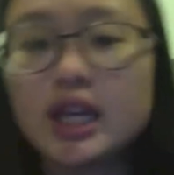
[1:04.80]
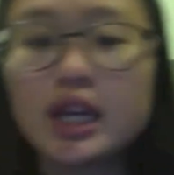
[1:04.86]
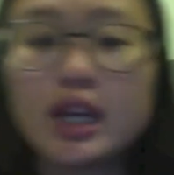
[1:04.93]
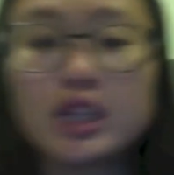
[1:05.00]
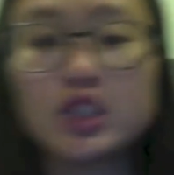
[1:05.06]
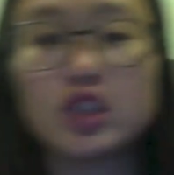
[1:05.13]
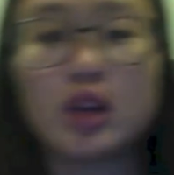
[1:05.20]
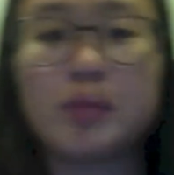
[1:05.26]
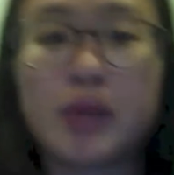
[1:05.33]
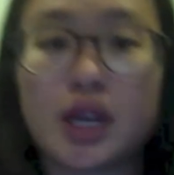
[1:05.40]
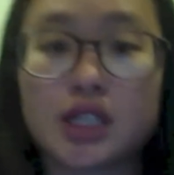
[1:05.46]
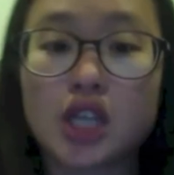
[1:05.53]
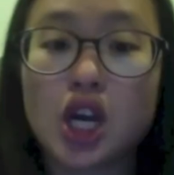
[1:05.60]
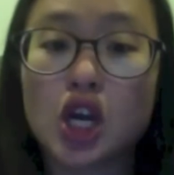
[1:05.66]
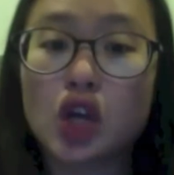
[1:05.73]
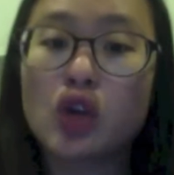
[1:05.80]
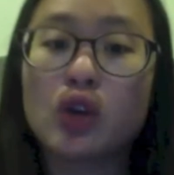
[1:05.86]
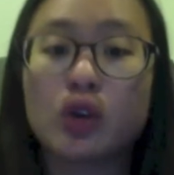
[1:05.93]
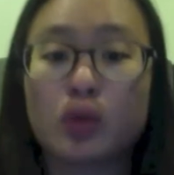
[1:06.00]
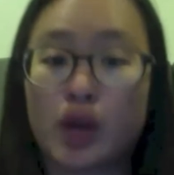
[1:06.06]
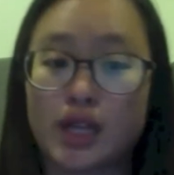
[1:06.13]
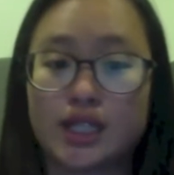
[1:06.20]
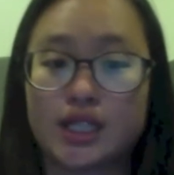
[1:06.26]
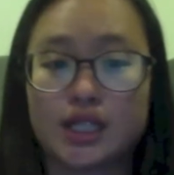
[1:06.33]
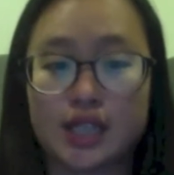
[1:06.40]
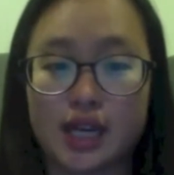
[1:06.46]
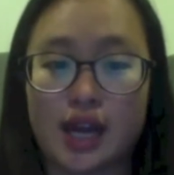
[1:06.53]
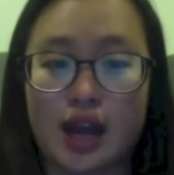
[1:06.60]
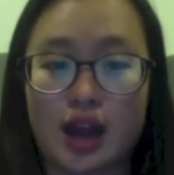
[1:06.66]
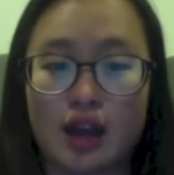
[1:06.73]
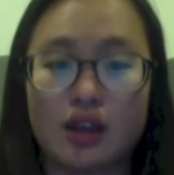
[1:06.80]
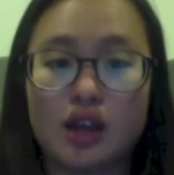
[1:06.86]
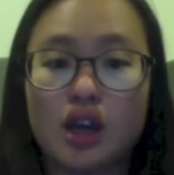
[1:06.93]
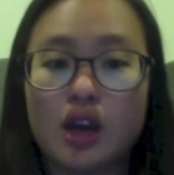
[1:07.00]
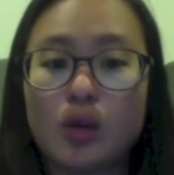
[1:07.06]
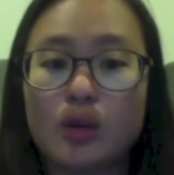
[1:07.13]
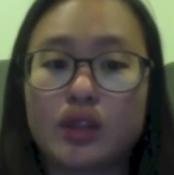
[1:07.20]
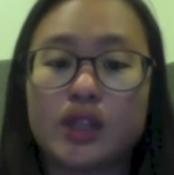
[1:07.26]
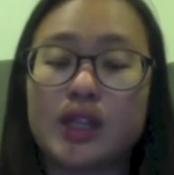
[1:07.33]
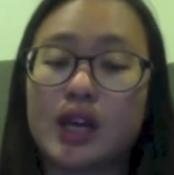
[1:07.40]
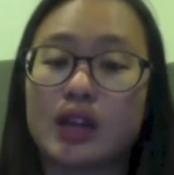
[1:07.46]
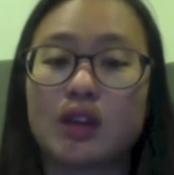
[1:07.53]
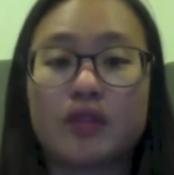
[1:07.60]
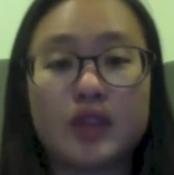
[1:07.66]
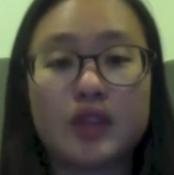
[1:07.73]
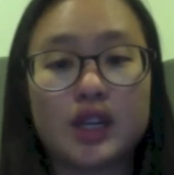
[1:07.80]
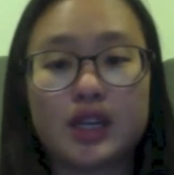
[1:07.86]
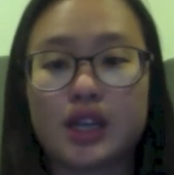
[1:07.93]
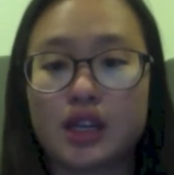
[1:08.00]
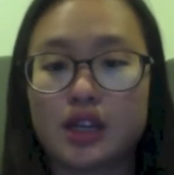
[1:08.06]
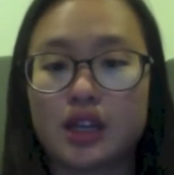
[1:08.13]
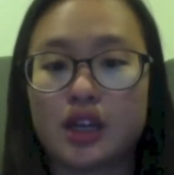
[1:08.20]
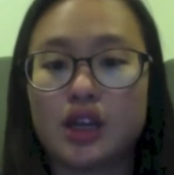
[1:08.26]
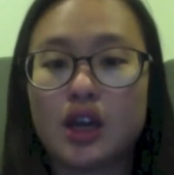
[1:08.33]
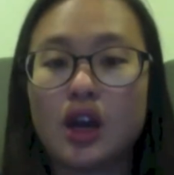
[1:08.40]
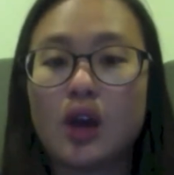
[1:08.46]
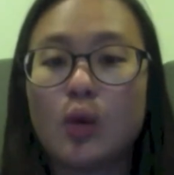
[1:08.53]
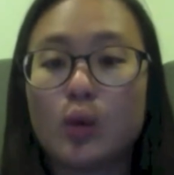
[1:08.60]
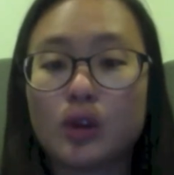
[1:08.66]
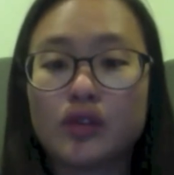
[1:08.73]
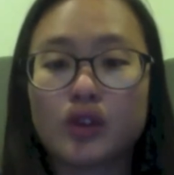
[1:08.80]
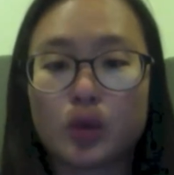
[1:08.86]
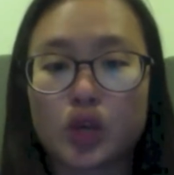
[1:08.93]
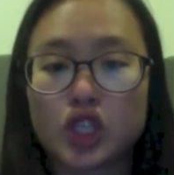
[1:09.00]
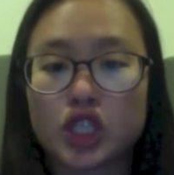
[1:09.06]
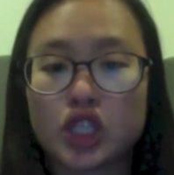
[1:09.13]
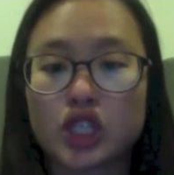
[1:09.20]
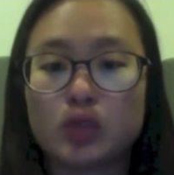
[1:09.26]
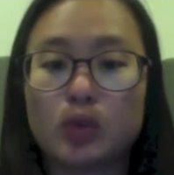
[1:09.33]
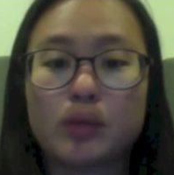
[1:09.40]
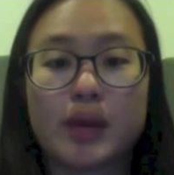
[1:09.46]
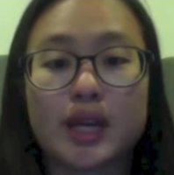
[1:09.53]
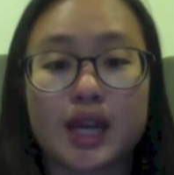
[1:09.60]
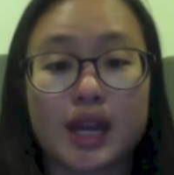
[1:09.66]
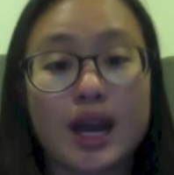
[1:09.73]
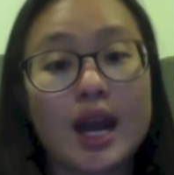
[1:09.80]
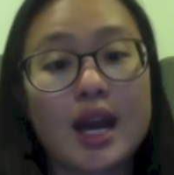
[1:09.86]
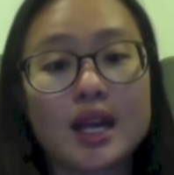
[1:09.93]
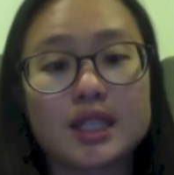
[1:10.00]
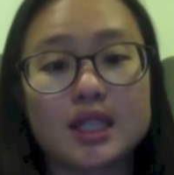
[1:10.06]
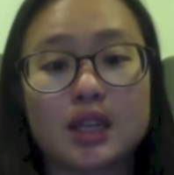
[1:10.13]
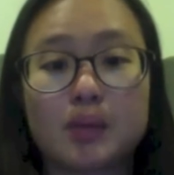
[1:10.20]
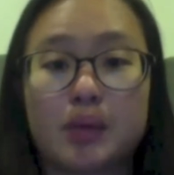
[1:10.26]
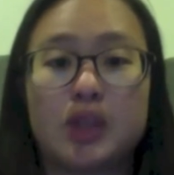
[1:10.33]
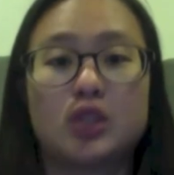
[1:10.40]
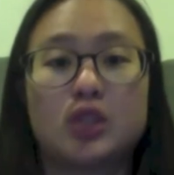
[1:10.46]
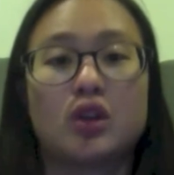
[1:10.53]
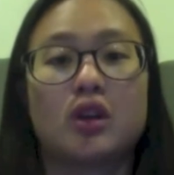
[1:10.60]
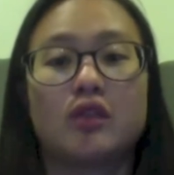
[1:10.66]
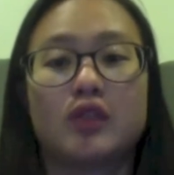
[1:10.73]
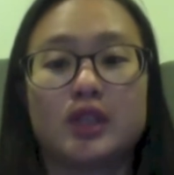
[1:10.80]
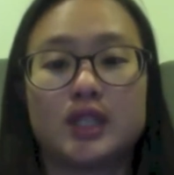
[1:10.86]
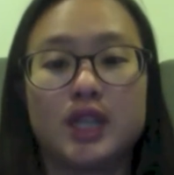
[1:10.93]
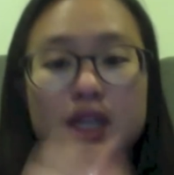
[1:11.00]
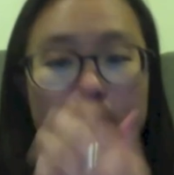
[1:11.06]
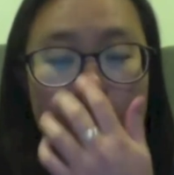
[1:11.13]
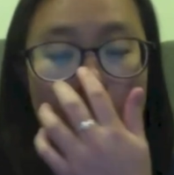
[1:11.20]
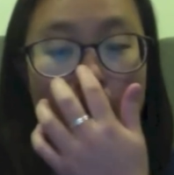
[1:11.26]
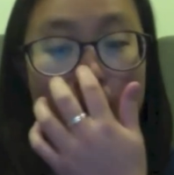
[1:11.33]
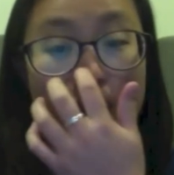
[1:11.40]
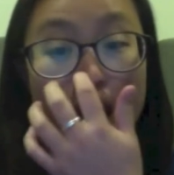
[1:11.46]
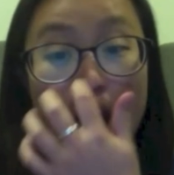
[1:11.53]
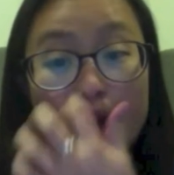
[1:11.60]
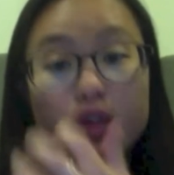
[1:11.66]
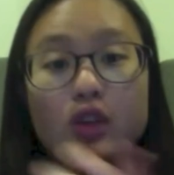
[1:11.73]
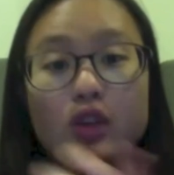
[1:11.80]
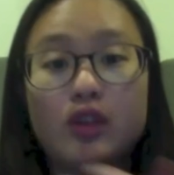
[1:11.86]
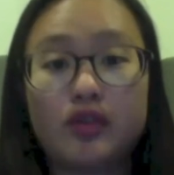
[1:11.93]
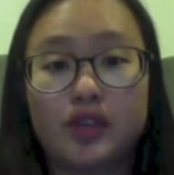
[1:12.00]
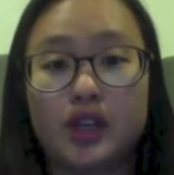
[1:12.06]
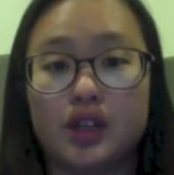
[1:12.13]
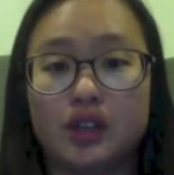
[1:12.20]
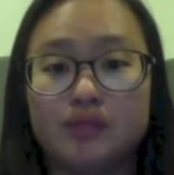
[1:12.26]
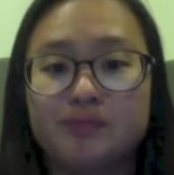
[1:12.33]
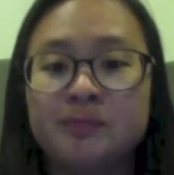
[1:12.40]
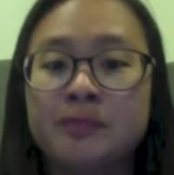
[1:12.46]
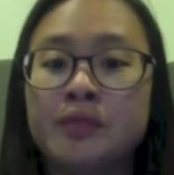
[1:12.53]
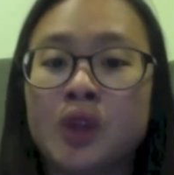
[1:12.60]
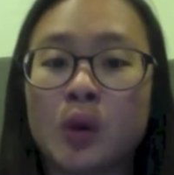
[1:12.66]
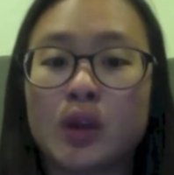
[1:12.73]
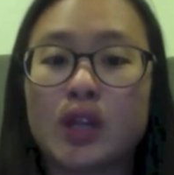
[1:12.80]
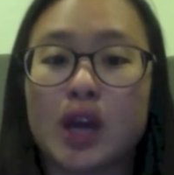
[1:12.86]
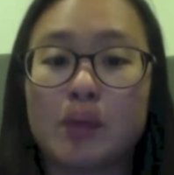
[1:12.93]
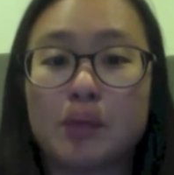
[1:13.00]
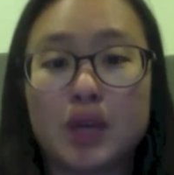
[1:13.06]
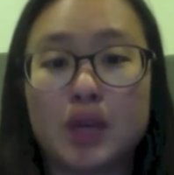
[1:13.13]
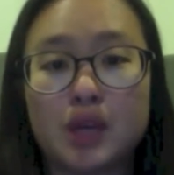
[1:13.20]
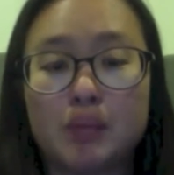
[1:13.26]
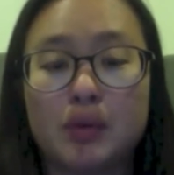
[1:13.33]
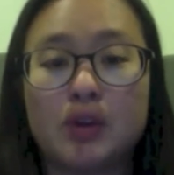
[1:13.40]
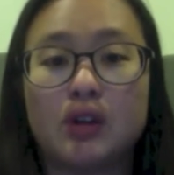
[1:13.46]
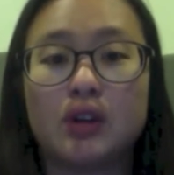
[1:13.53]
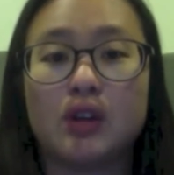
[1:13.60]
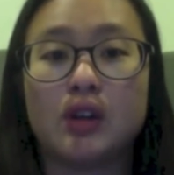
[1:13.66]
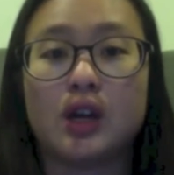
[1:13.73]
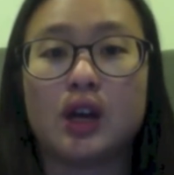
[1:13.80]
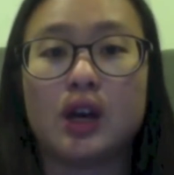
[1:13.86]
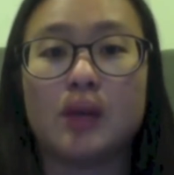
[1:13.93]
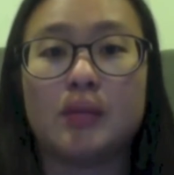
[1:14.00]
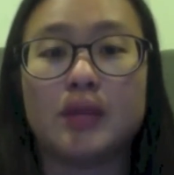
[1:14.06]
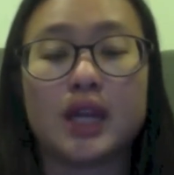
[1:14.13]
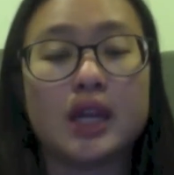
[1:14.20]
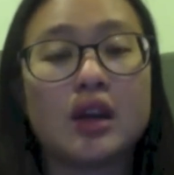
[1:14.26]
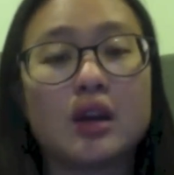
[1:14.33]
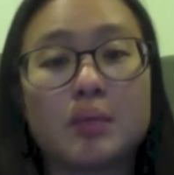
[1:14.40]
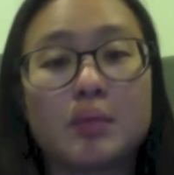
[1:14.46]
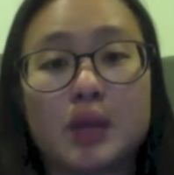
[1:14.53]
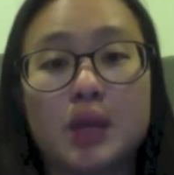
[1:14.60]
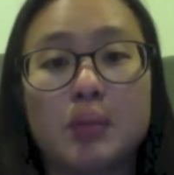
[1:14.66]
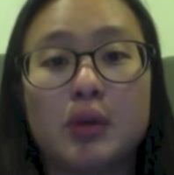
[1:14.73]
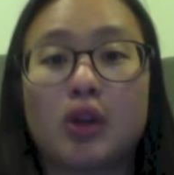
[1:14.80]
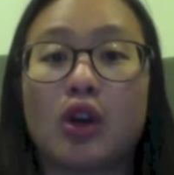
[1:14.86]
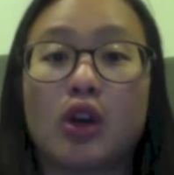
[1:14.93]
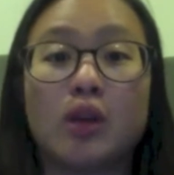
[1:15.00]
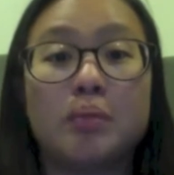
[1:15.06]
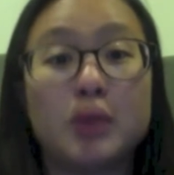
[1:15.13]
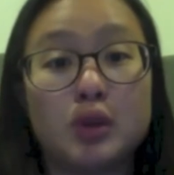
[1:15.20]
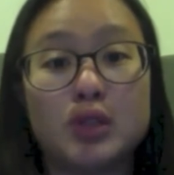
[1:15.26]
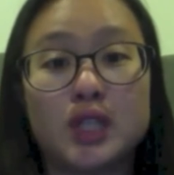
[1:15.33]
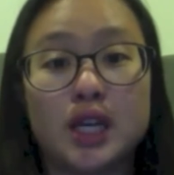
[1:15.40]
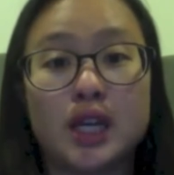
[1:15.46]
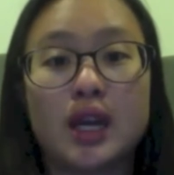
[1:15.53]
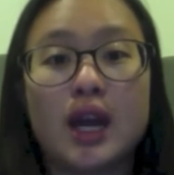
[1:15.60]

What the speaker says: Insomniac's current crisis at hand with the death of an attendee, one of the questions we might get asked in a press conference is, how do you feel knowing that that young people are abusing